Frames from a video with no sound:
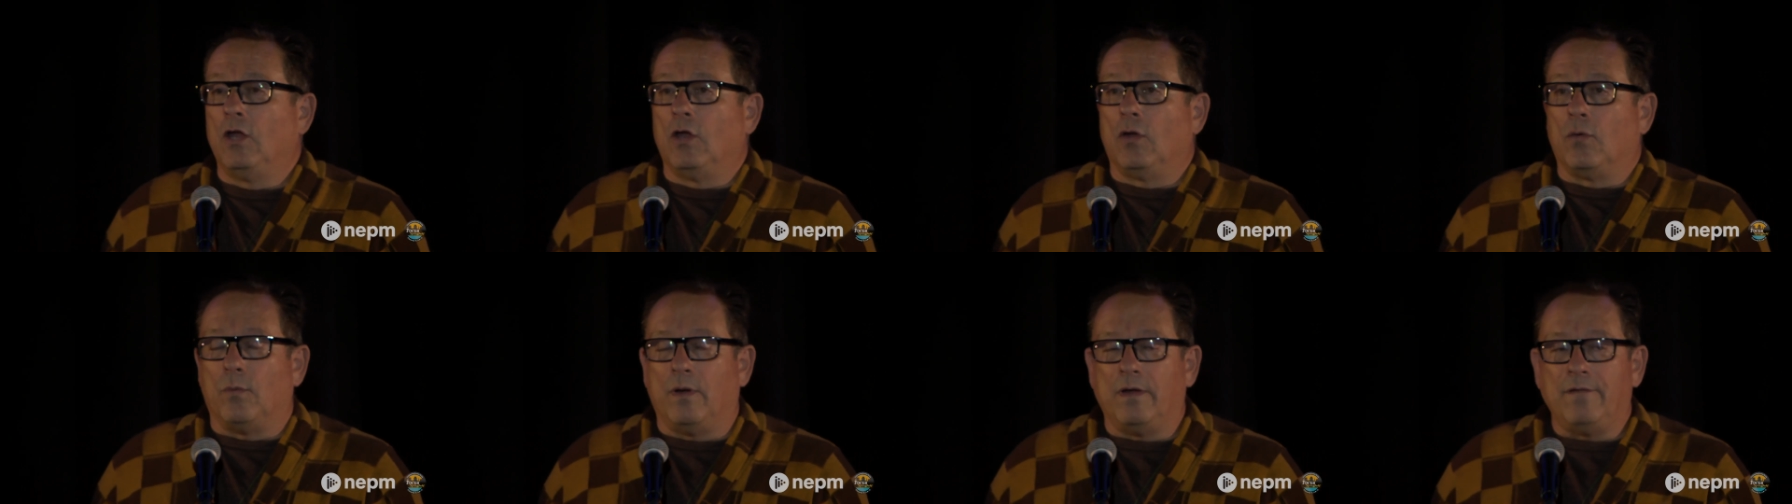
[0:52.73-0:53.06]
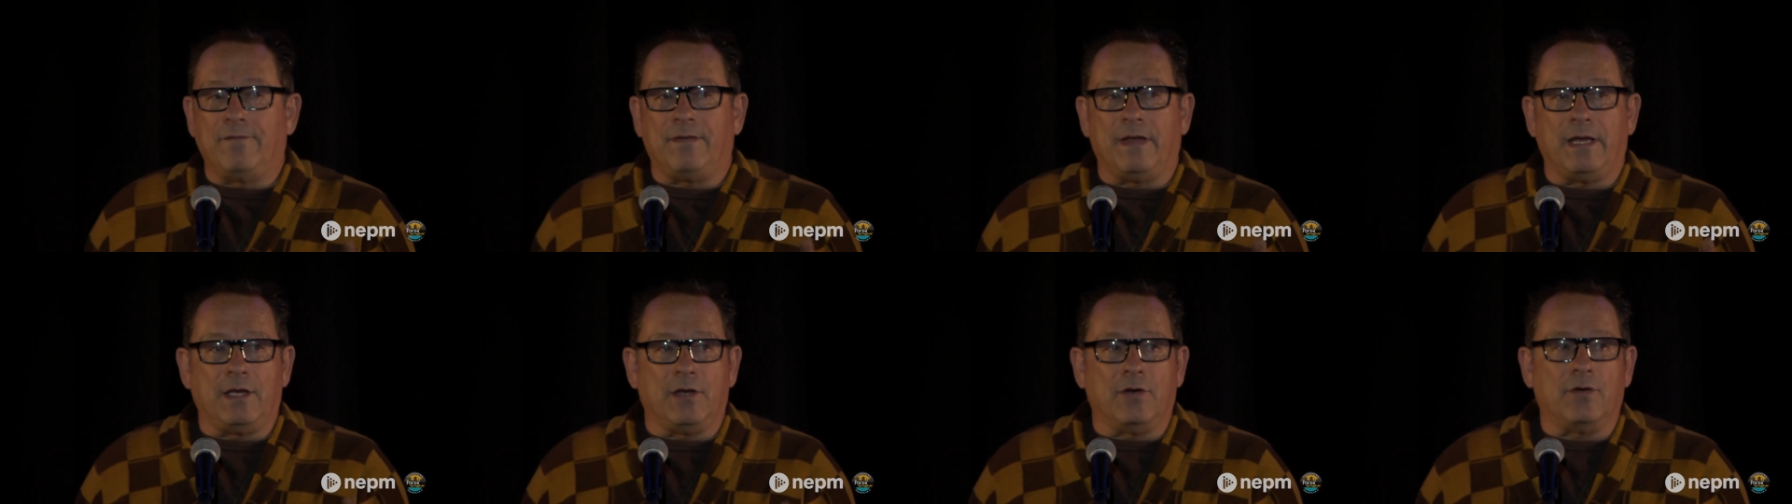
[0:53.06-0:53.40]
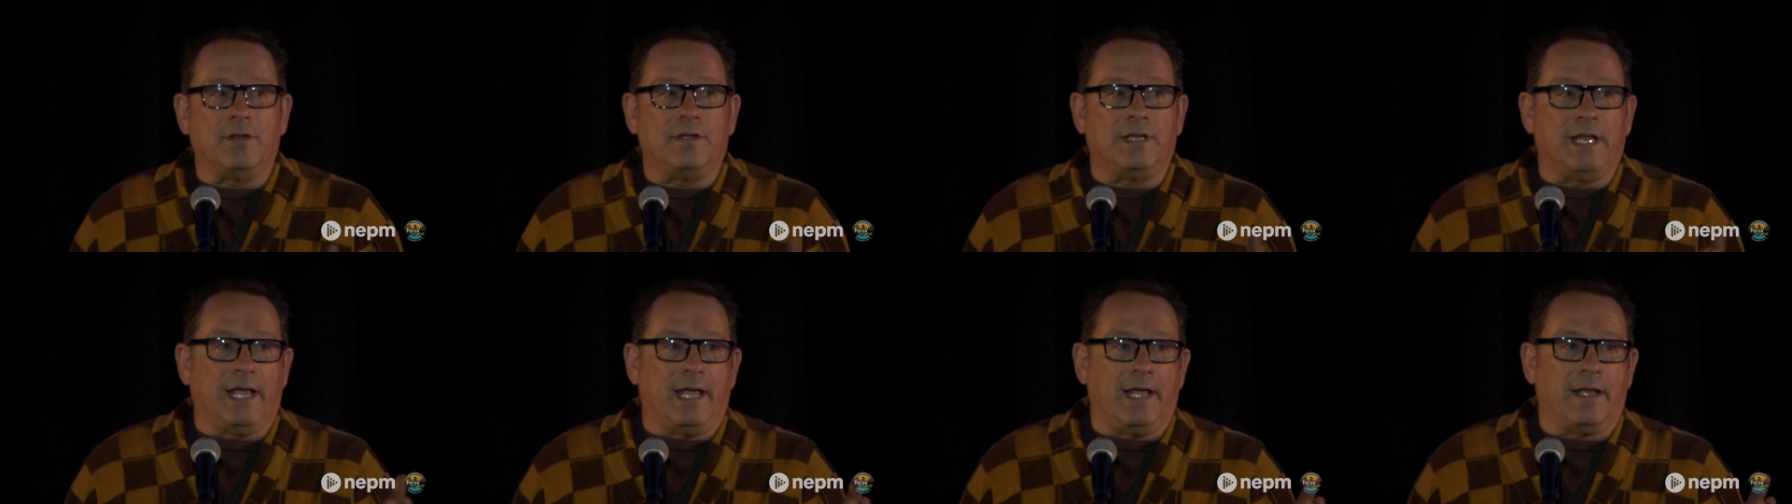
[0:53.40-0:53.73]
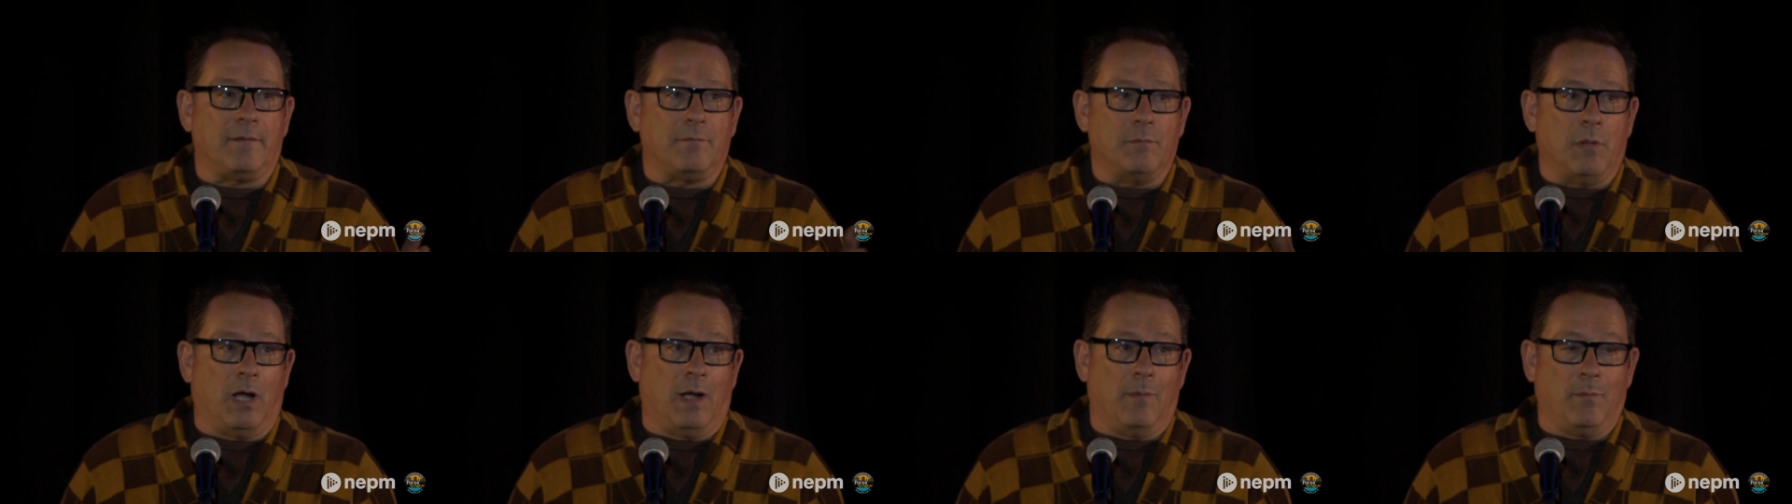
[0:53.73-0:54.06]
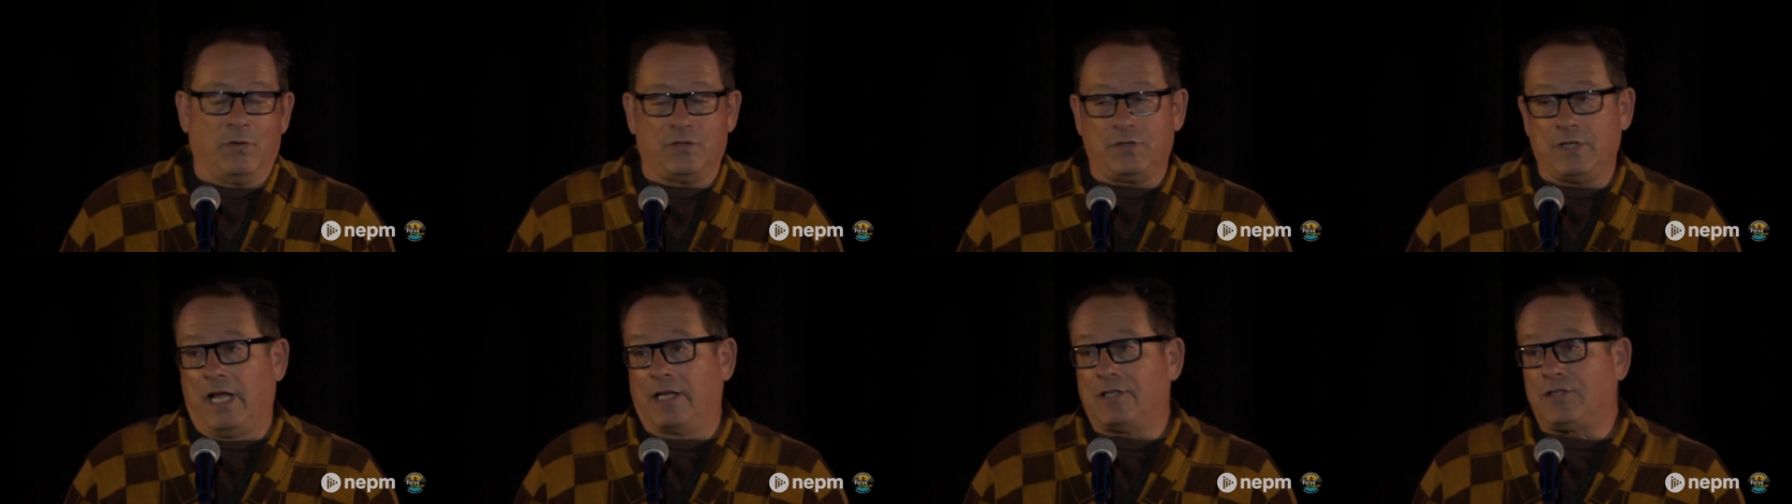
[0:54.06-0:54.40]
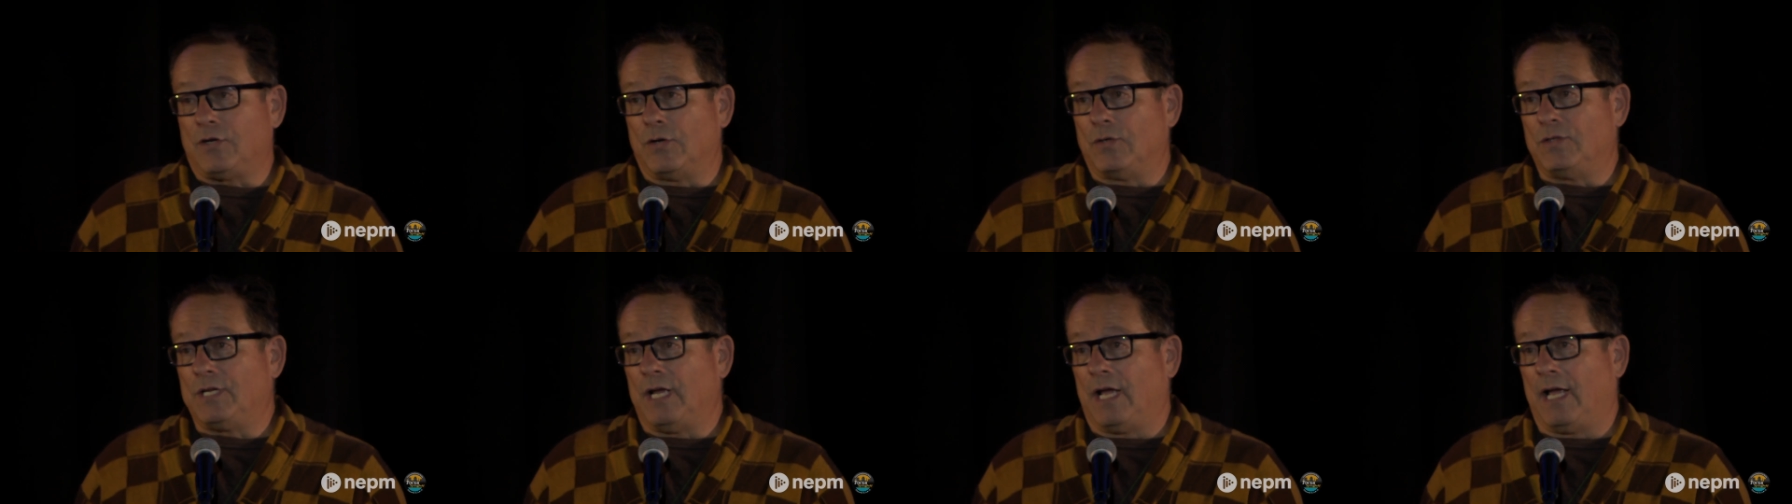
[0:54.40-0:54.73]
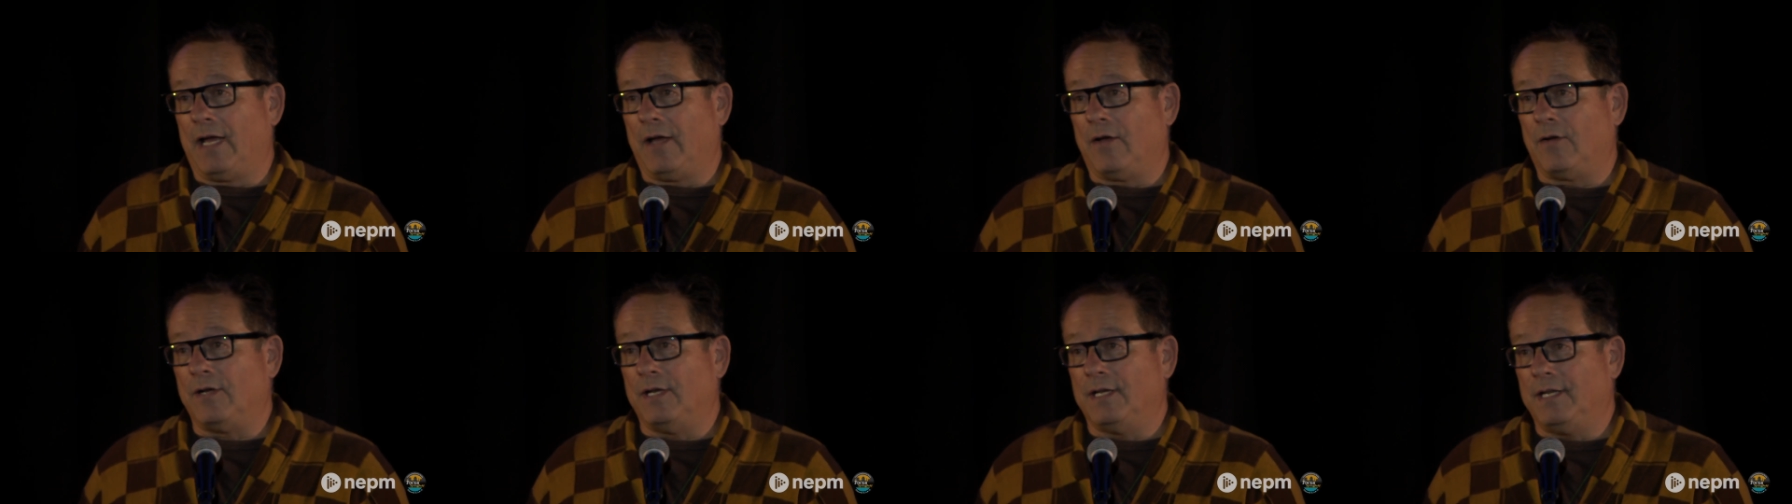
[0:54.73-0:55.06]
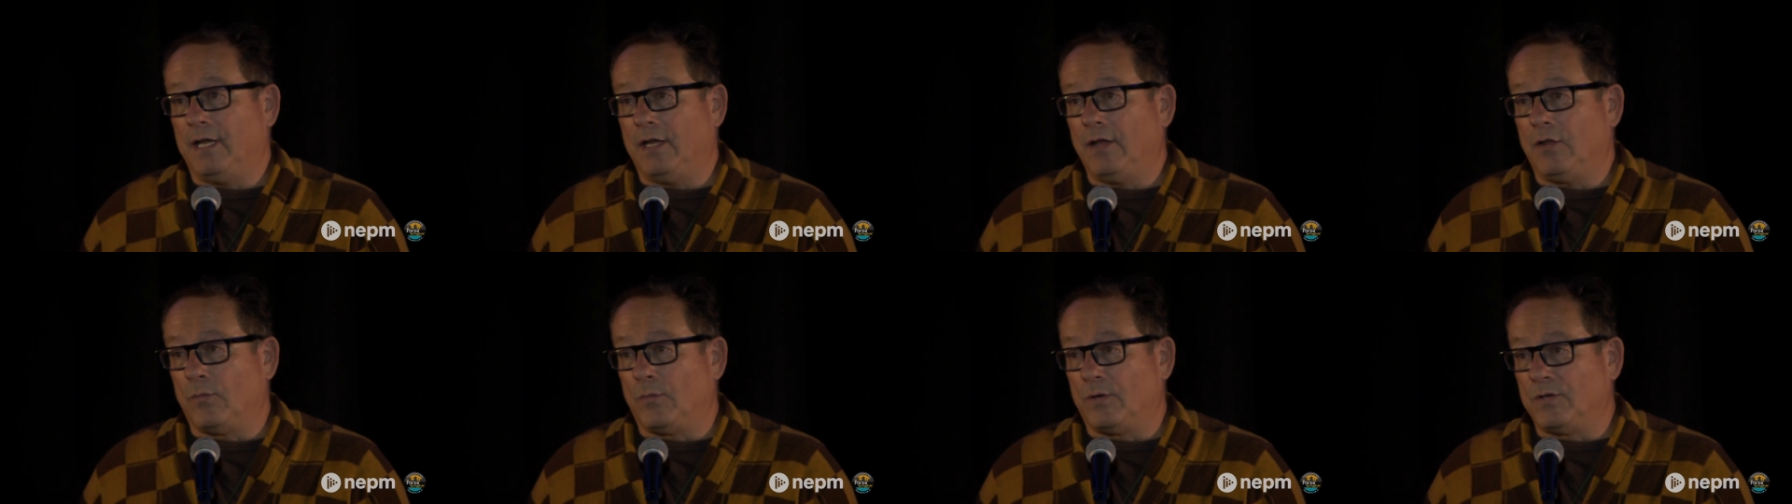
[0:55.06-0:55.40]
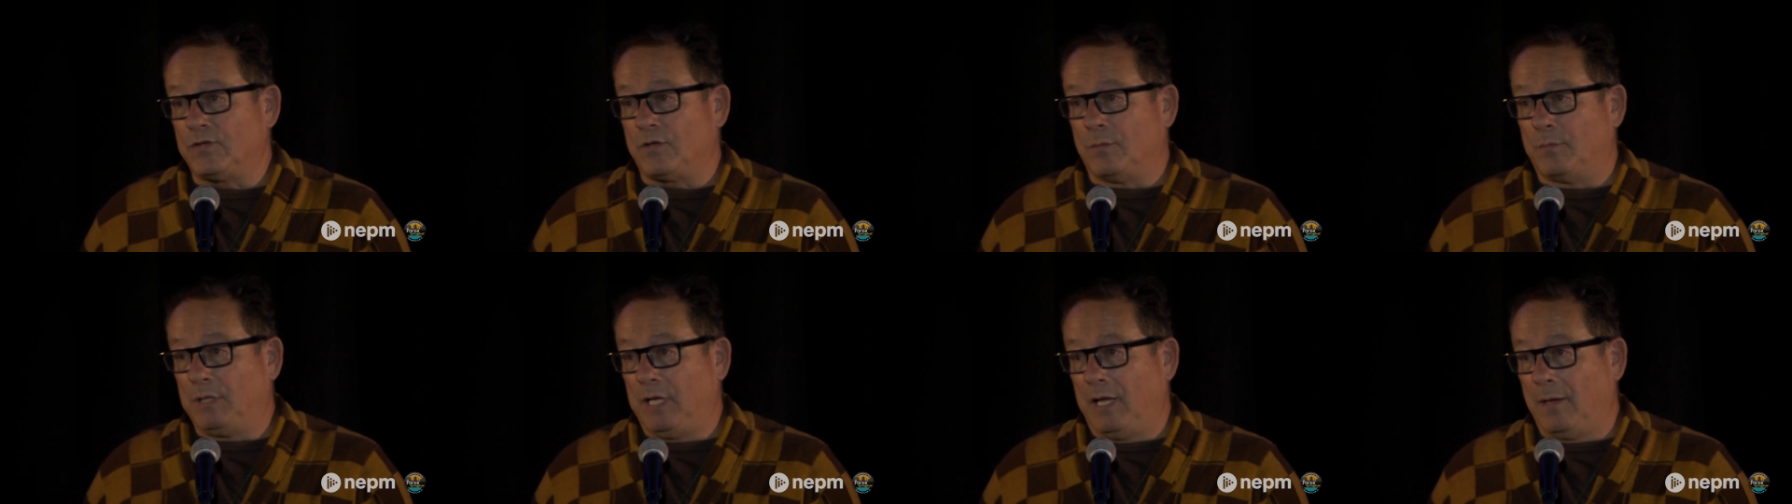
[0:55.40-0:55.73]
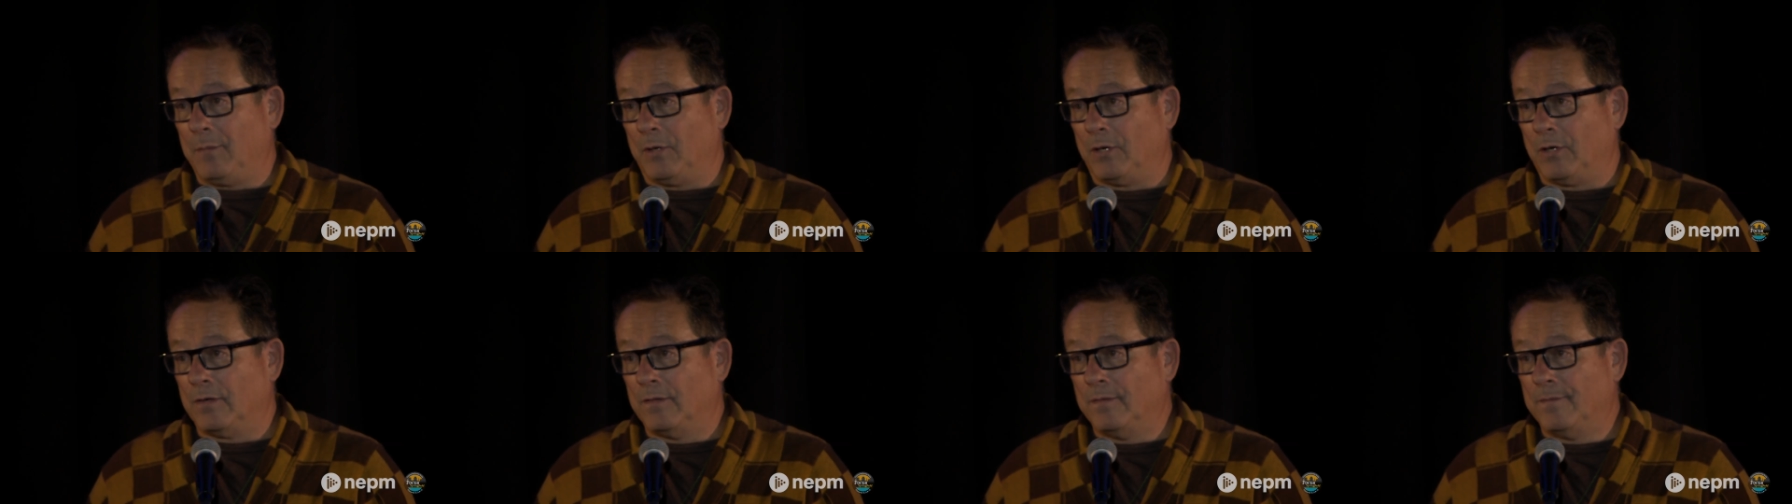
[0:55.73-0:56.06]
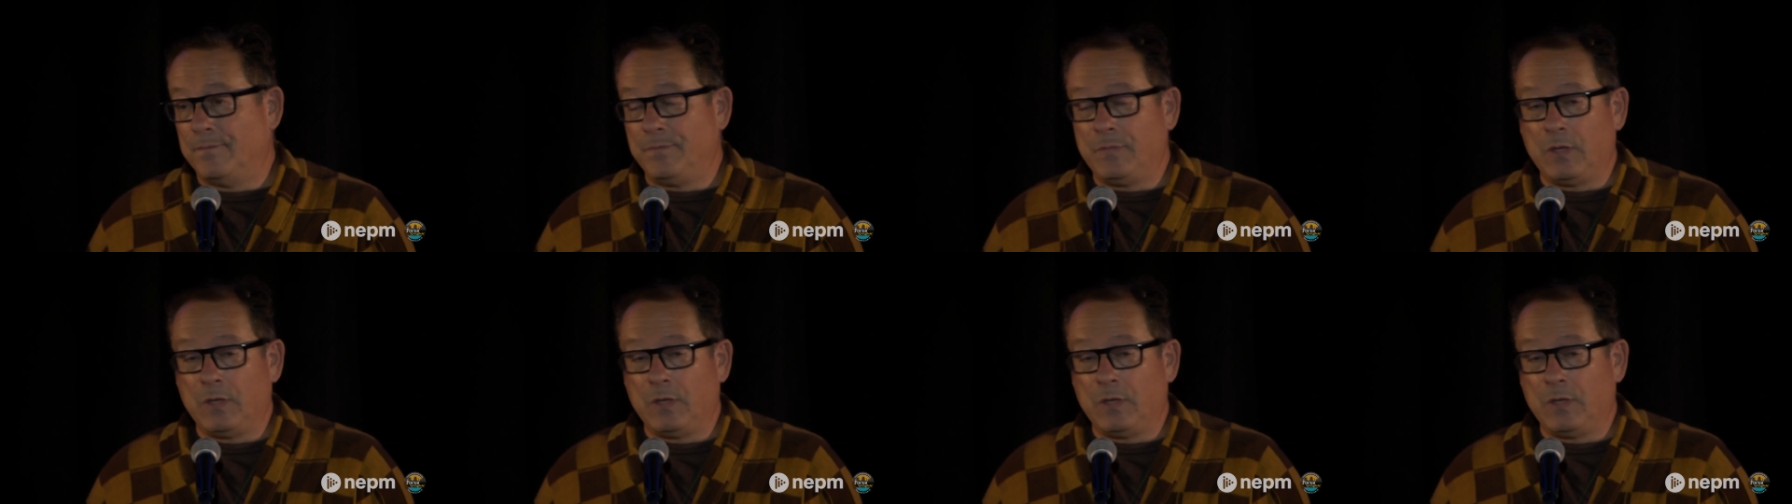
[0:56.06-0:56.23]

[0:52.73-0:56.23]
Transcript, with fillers: We figured that mom was not so tired, and neither was the plumber,